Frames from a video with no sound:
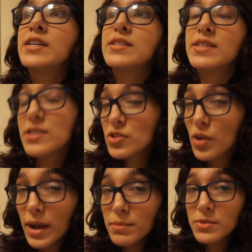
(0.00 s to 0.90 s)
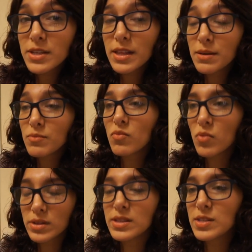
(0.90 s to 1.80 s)
to describe to them
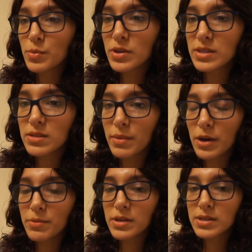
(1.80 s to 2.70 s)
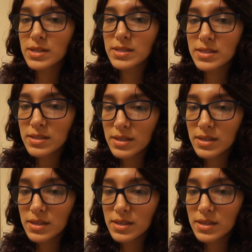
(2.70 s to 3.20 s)
what this book is about because it's